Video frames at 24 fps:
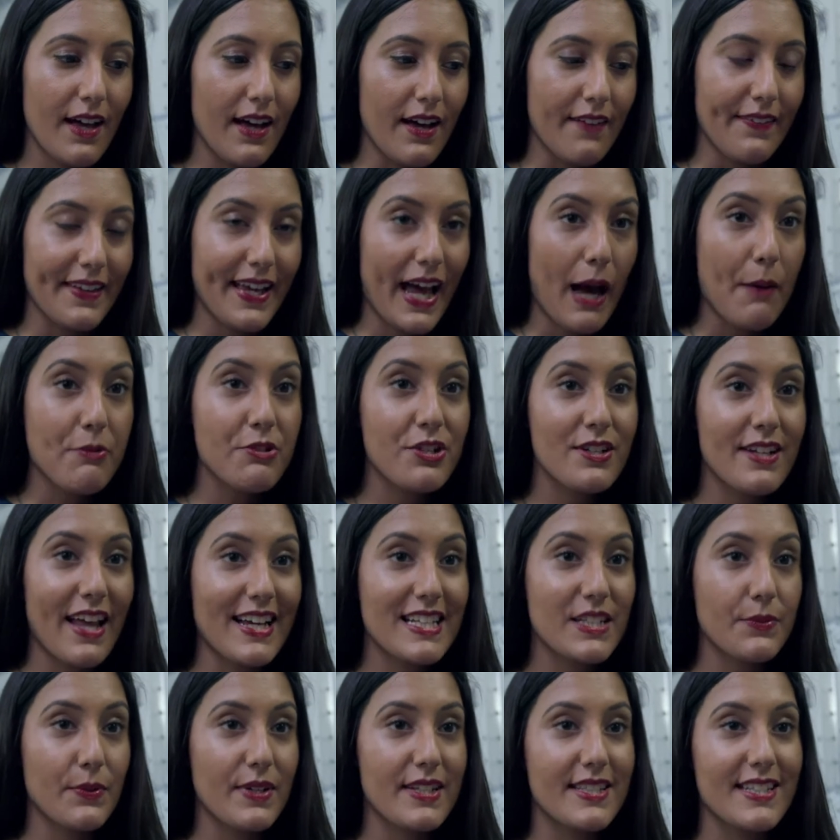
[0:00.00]
And the caption
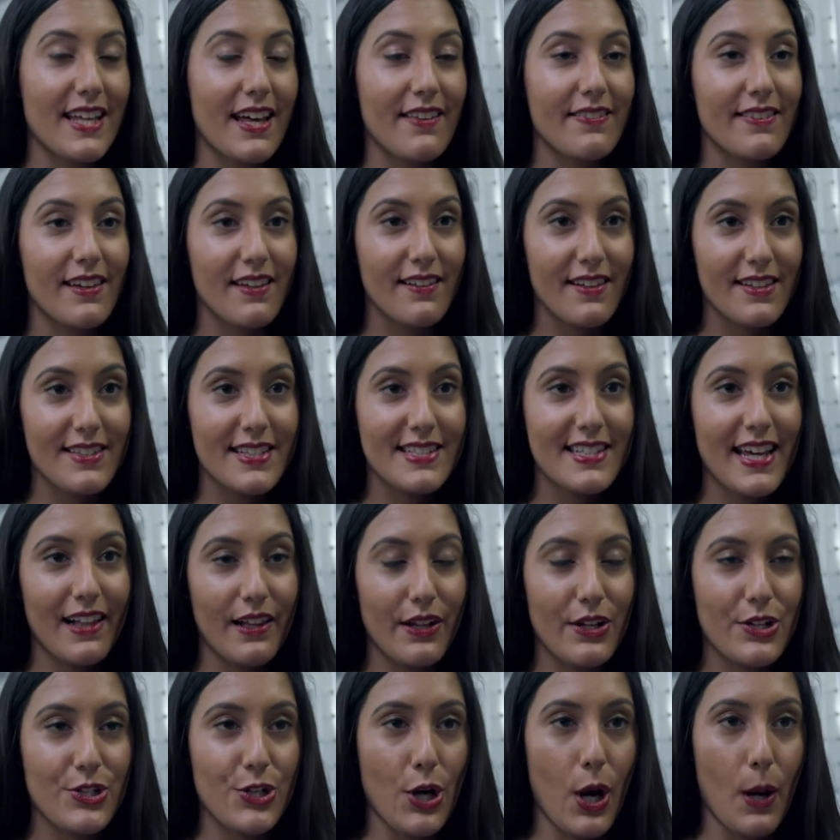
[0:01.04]
next to it said that this is
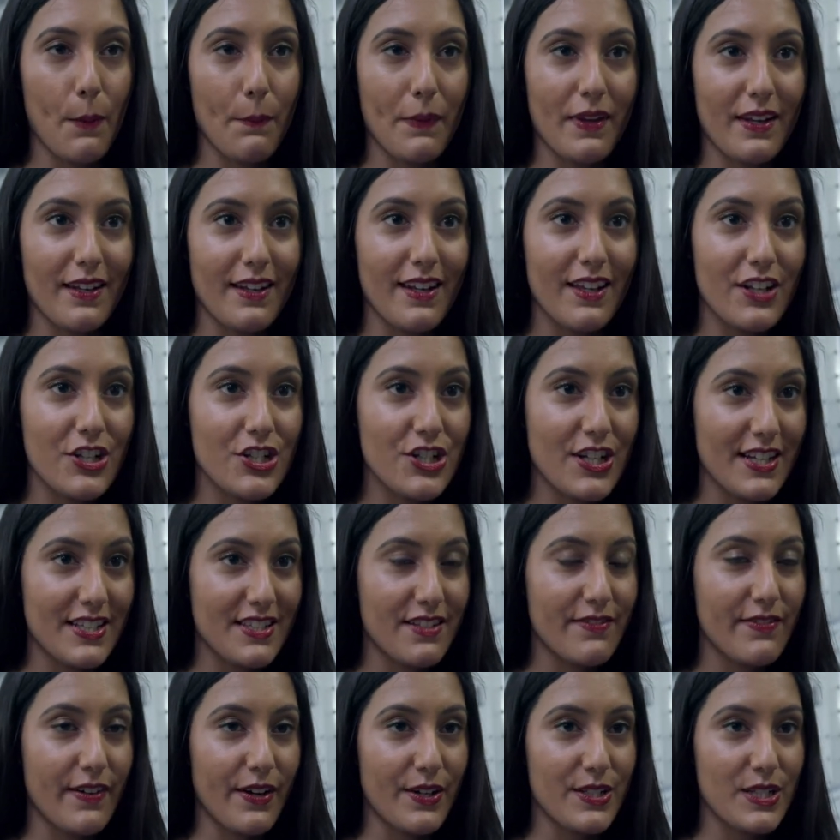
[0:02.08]
Helen Sharman, and
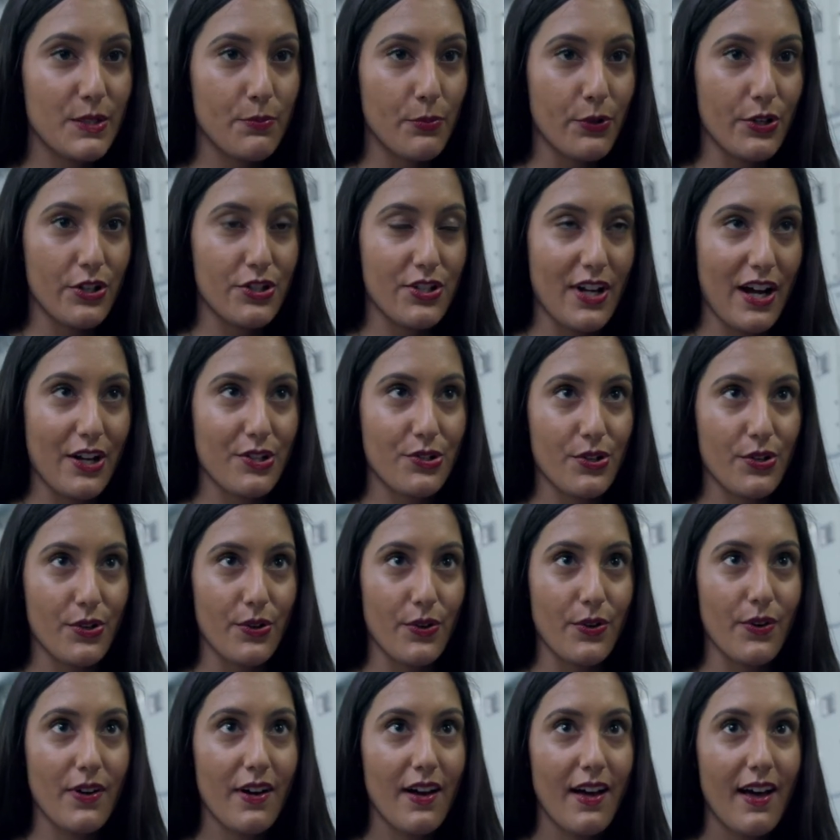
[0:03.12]
she's the first British
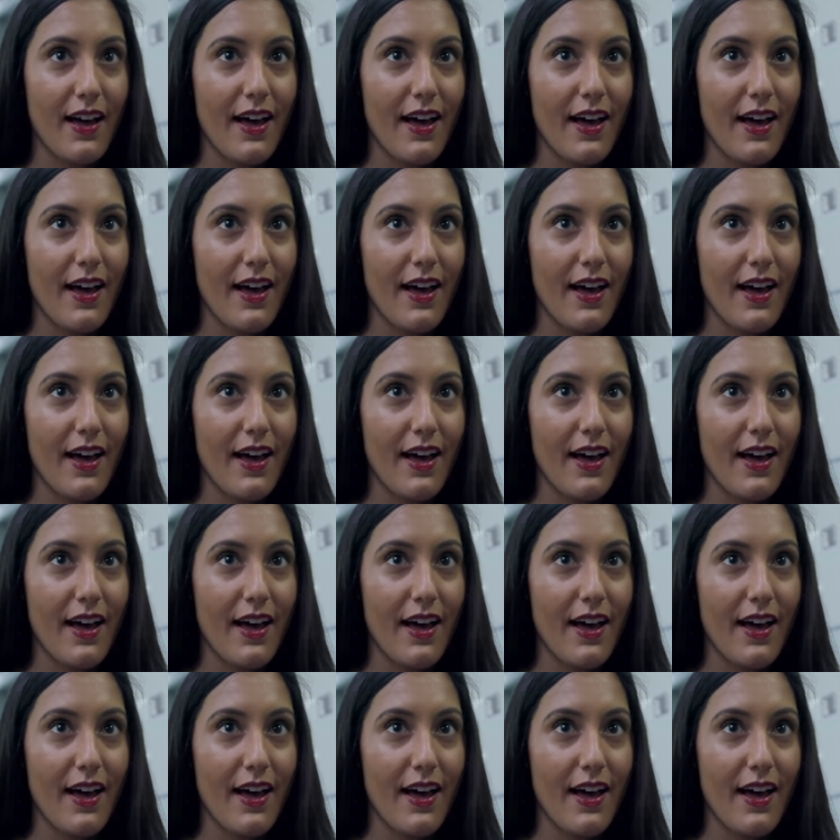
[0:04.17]
astronaut.